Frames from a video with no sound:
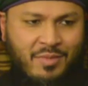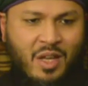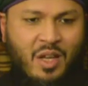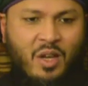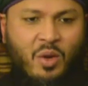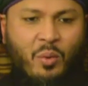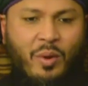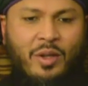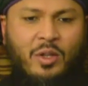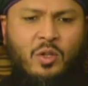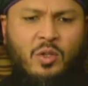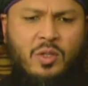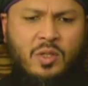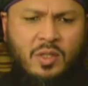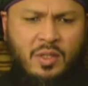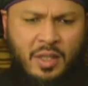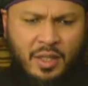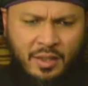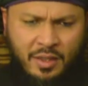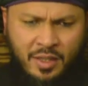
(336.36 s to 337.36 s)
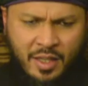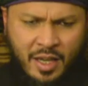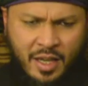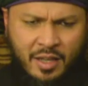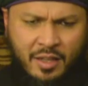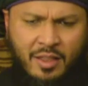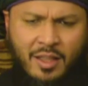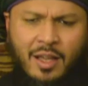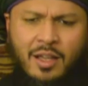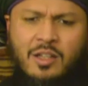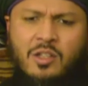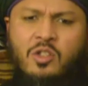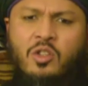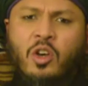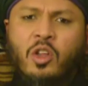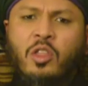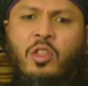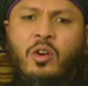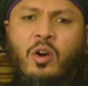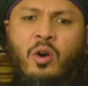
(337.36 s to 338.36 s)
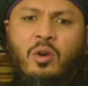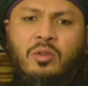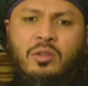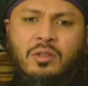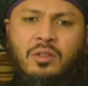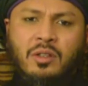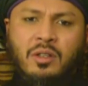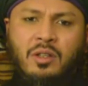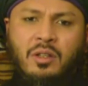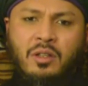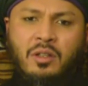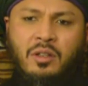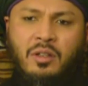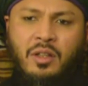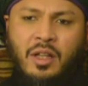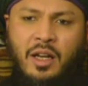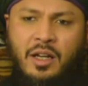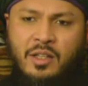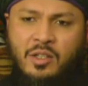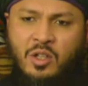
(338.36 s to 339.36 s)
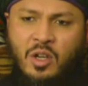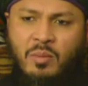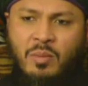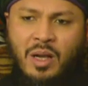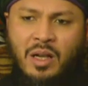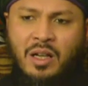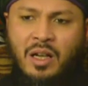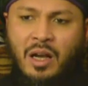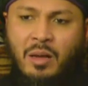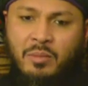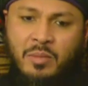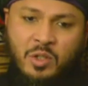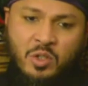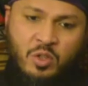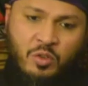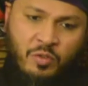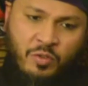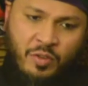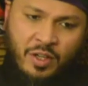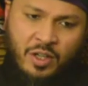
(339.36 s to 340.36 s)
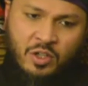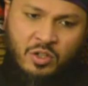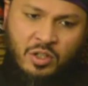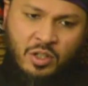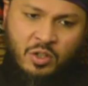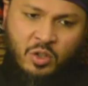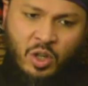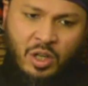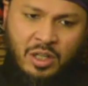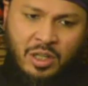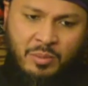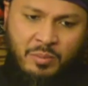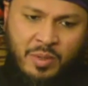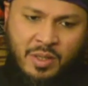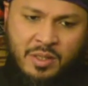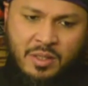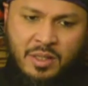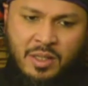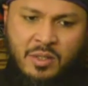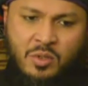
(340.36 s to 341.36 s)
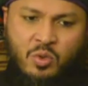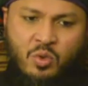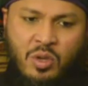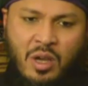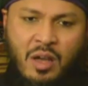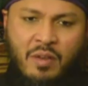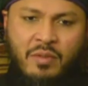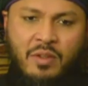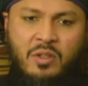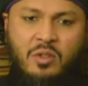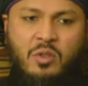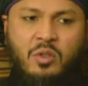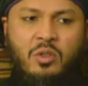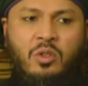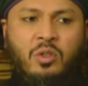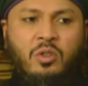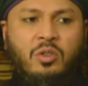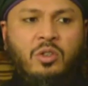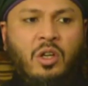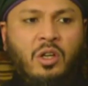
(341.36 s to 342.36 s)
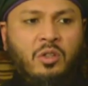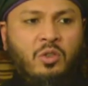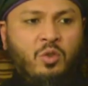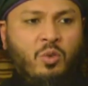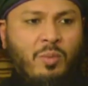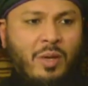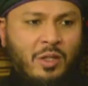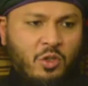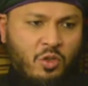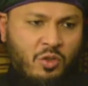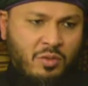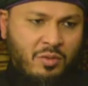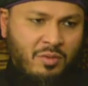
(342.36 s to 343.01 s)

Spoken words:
When you sit there, that is your throne. That is your maqam. Did you finish the toilet business? You haven't, so don't talk too much.